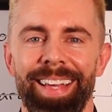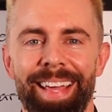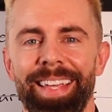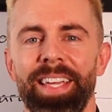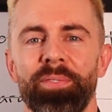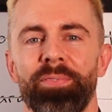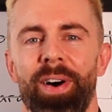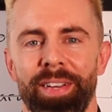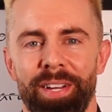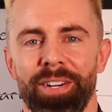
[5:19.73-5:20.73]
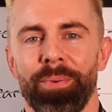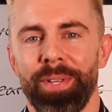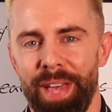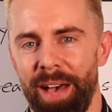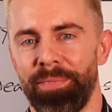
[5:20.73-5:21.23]
It can get funnier
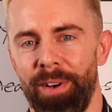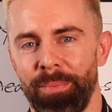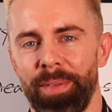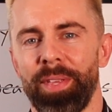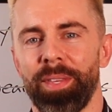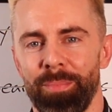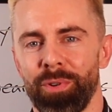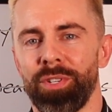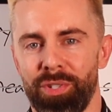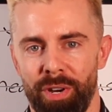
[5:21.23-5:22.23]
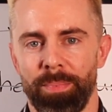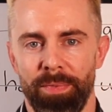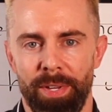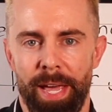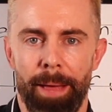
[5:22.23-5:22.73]
when you have fun with it, the more
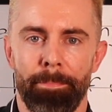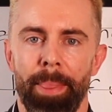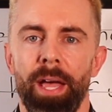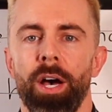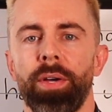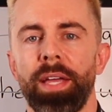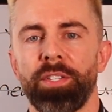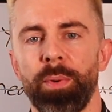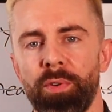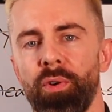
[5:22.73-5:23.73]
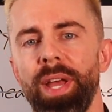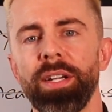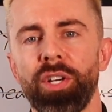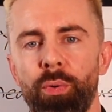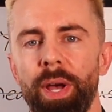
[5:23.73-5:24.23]
descriptive you get. Okay, so we've
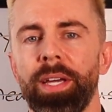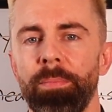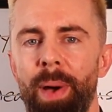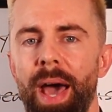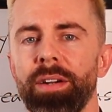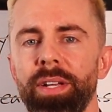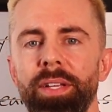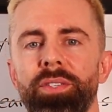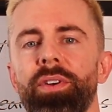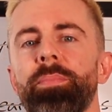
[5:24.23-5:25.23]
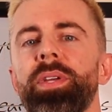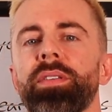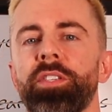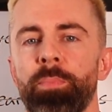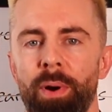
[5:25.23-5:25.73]
created a quick pattern interrupt
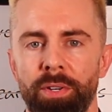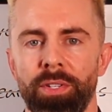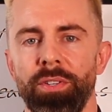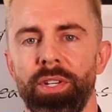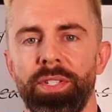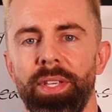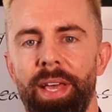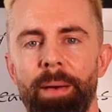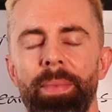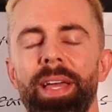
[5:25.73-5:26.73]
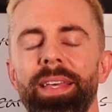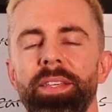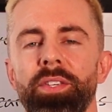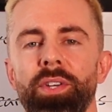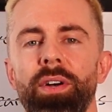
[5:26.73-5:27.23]
here that's personal just to them.
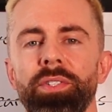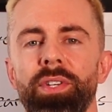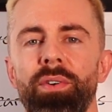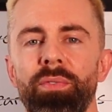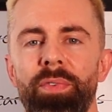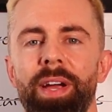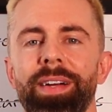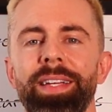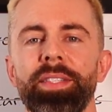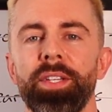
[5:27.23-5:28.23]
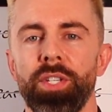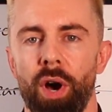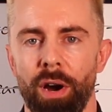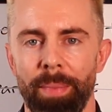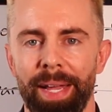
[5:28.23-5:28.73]
This is also very
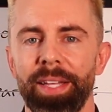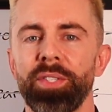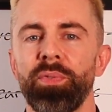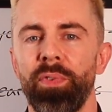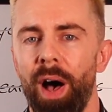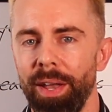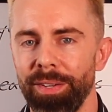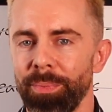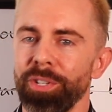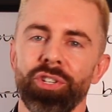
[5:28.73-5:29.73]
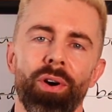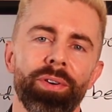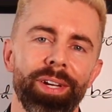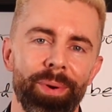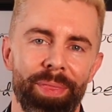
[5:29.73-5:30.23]
disarming. It's fun. We're
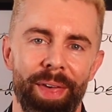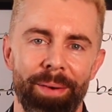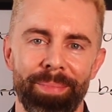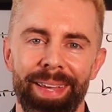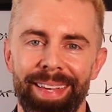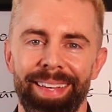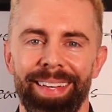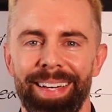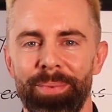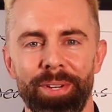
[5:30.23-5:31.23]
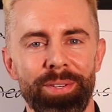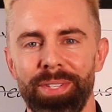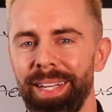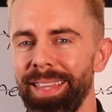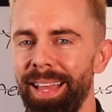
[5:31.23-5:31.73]
joking with them. We're
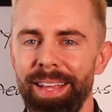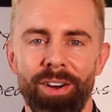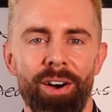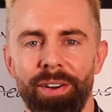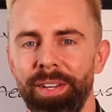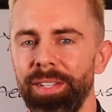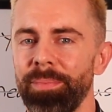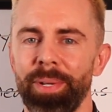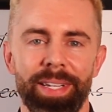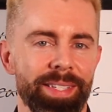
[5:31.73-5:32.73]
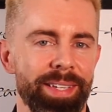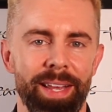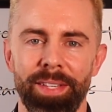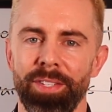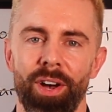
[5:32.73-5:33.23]
using a lighthearted but
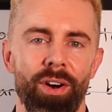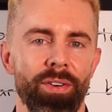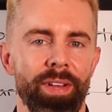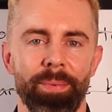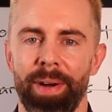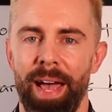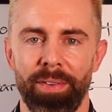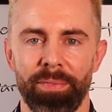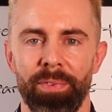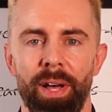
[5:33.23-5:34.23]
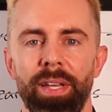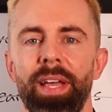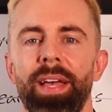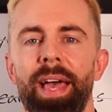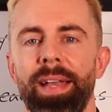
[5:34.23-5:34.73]
excited tone, and we're having fun.
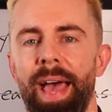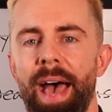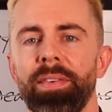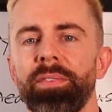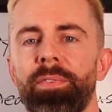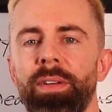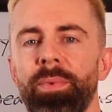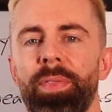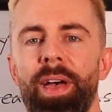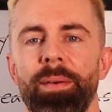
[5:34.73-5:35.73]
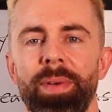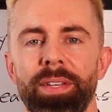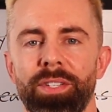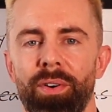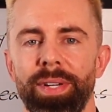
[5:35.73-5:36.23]
And having fun with them
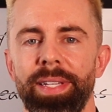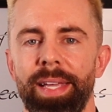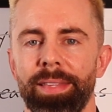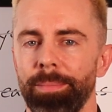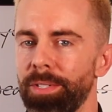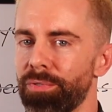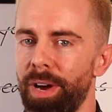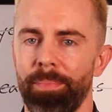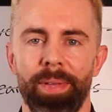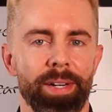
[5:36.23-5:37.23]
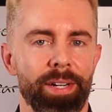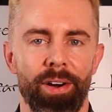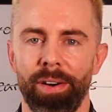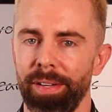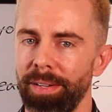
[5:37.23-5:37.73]
is going to get them to drop their
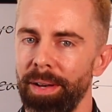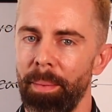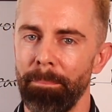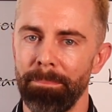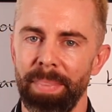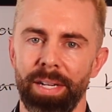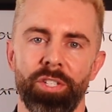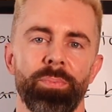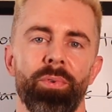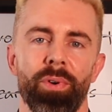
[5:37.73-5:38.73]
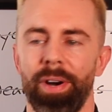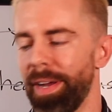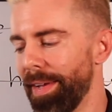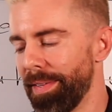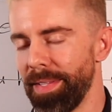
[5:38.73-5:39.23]
guard much
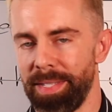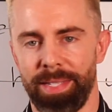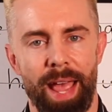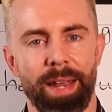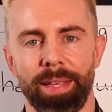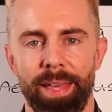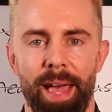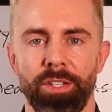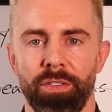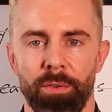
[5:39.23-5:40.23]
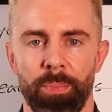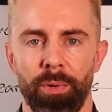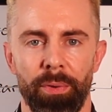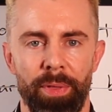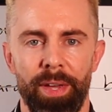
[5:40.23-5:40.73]
more than standing at the edge of your
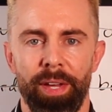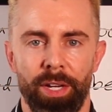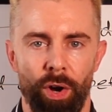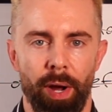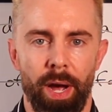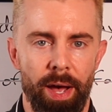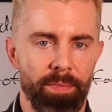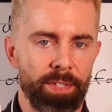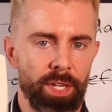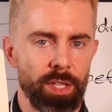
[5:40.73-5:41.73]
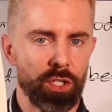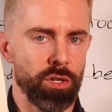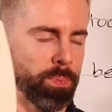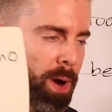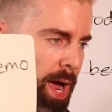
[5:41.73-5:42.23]
booth going, have you seen this
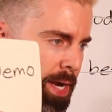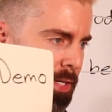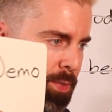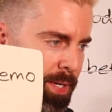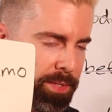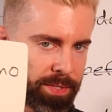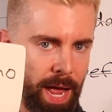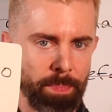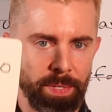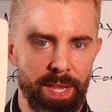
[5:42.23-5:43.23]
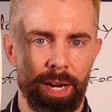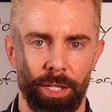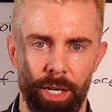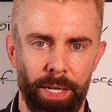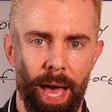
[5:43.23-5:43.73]
new product? You want to stop and take a
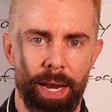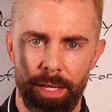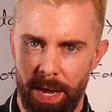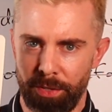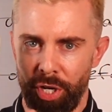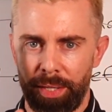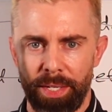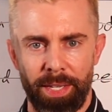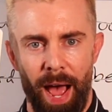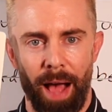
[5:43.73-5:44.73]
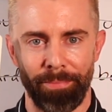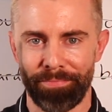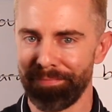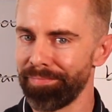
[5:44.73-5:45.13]
look at it? Yeah, check this out.